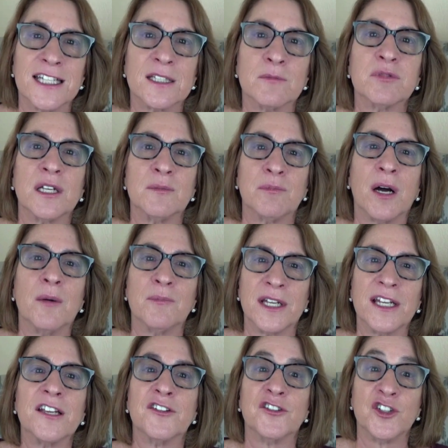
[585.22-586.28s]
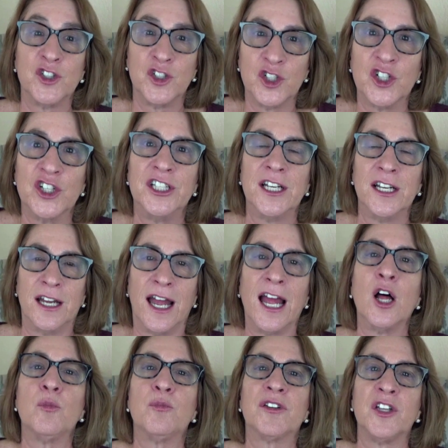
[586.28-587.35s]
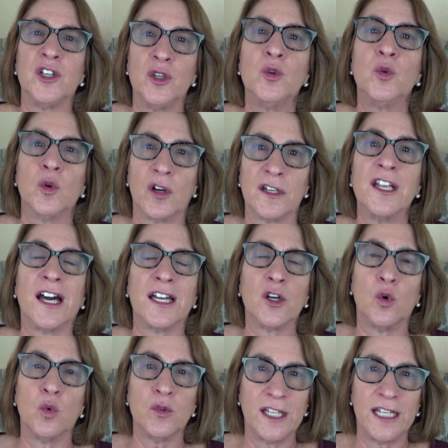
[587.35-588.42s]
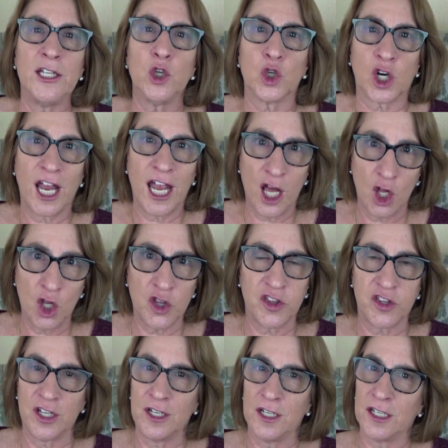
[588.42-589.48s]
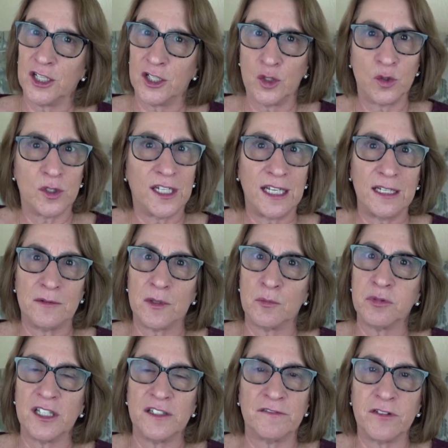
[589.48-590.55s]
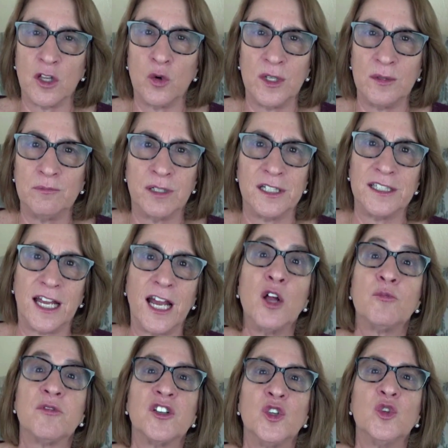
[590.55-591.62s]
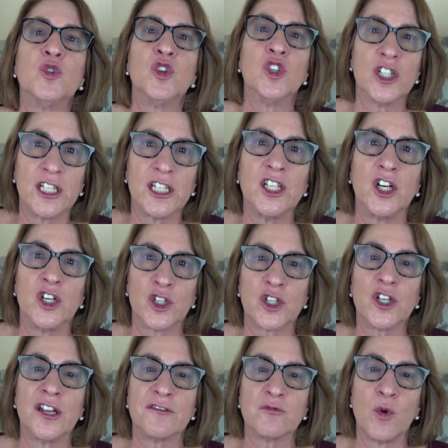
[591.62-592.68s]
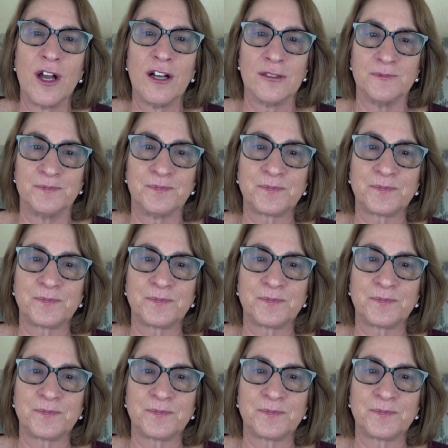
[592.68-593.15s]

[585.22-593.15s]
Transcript: the blood pumping is good. Helps you, not only your health, you know, keep the blood flowing, but it helps you look younger as well.